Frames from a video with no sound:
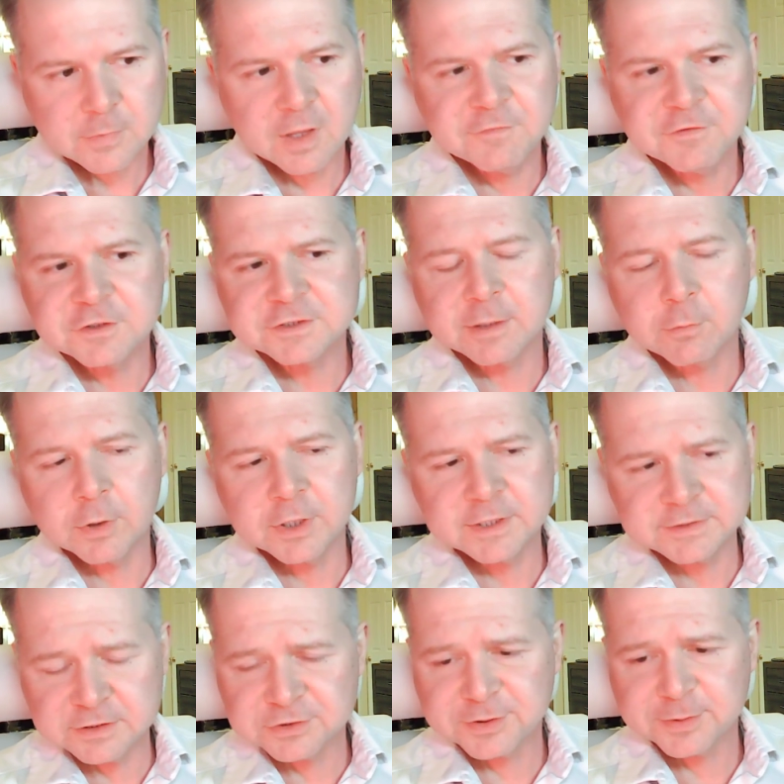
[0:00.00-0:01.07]
if you're saying, well,
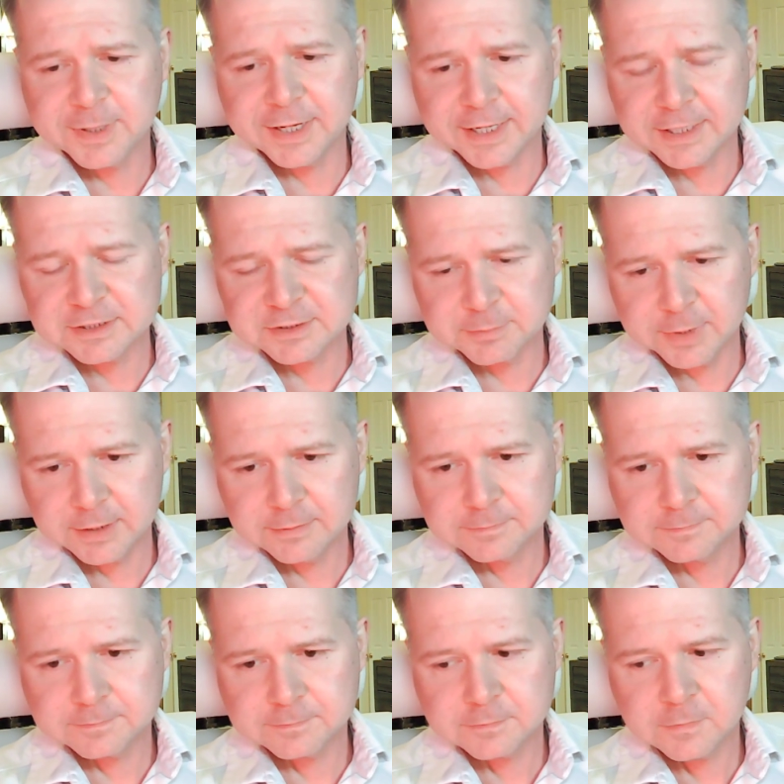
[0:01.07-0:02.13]
he's discriminating against me,
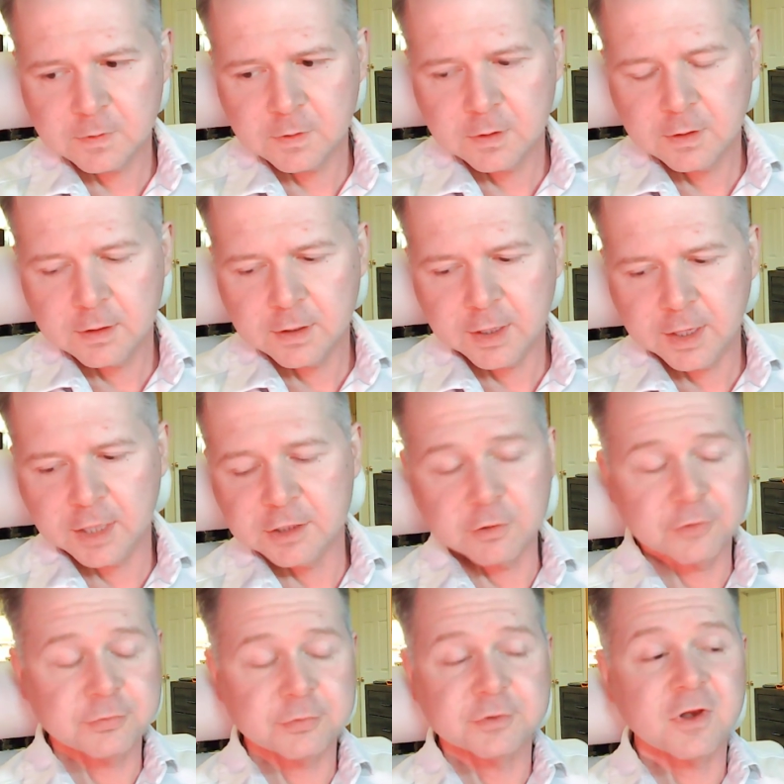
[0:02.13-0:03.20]
and you go
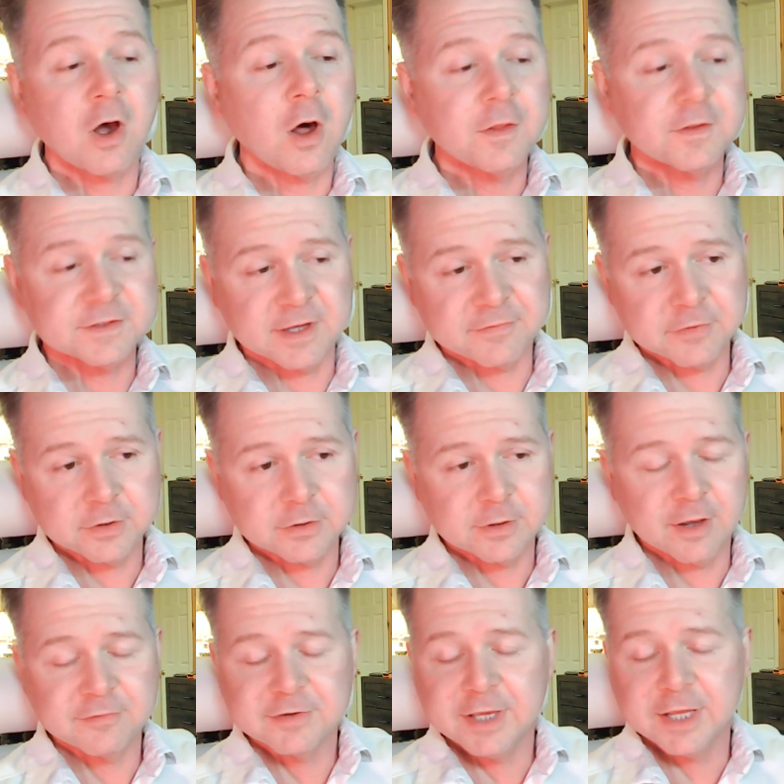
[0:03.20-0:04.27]
through all this effort
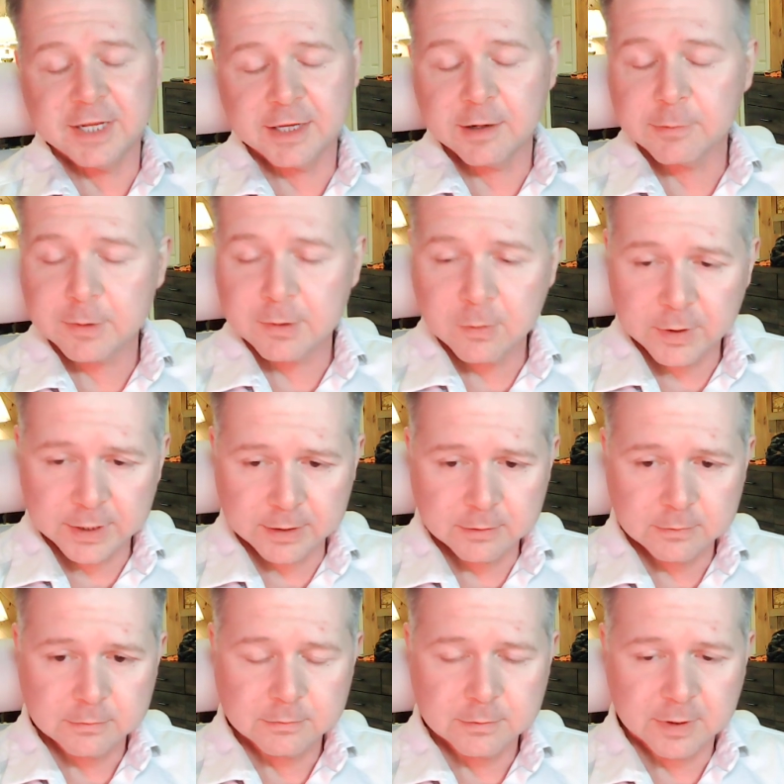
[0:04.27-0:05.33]
of getting a recording
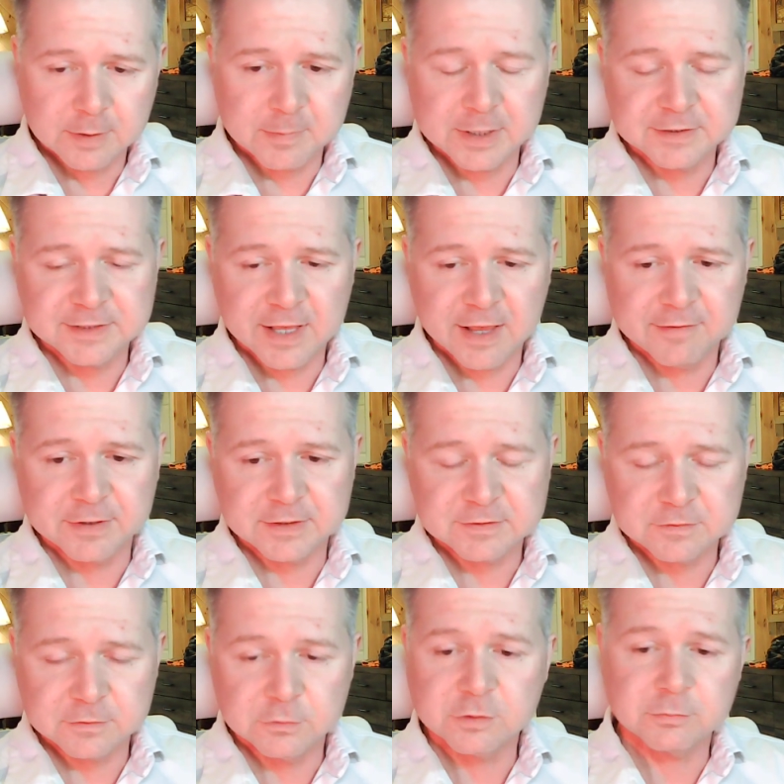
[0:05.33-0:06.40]
admitted to
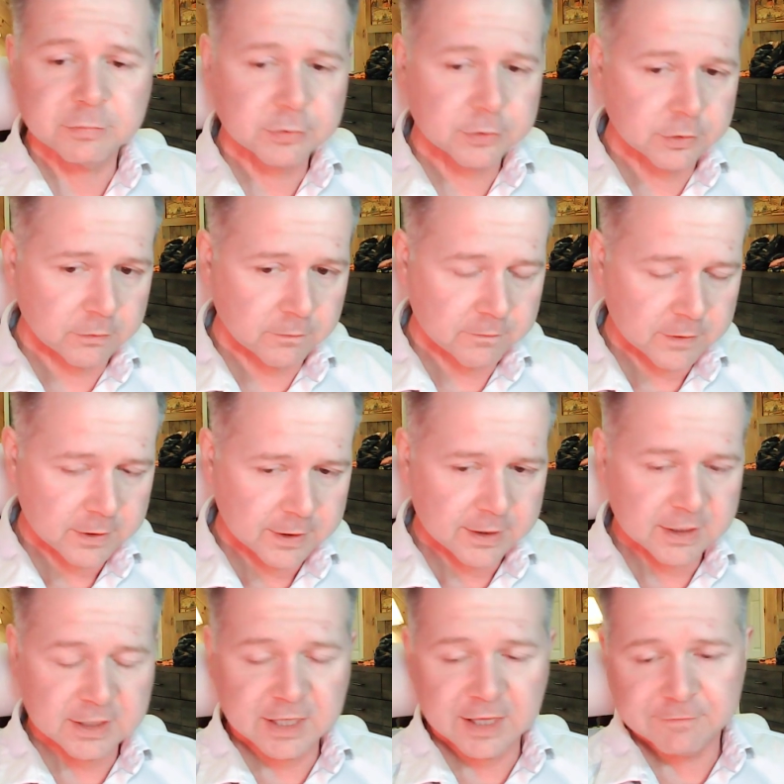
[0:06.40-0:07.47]
evidence so you can prove
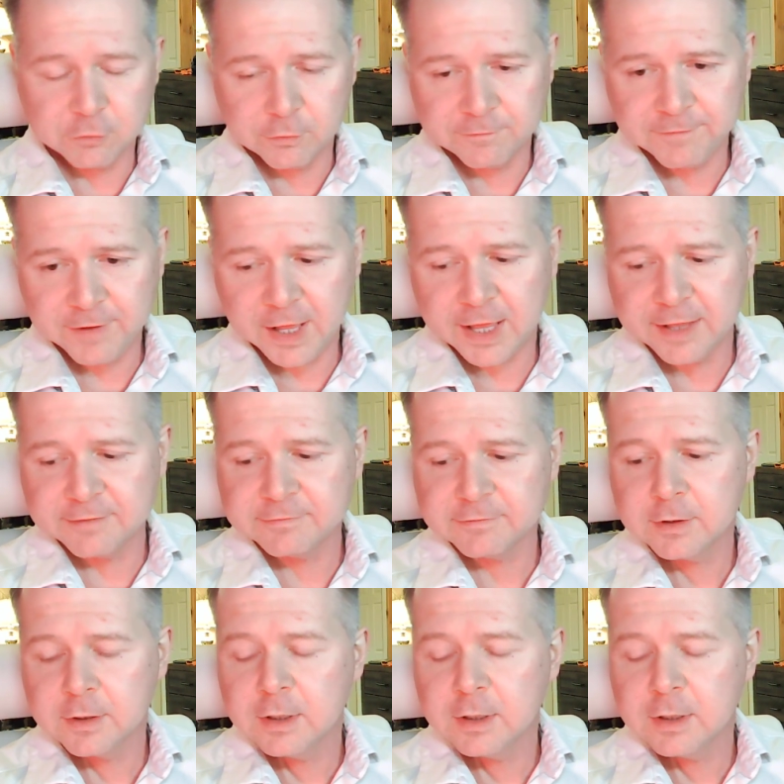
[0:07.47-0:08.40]
he gave you a five,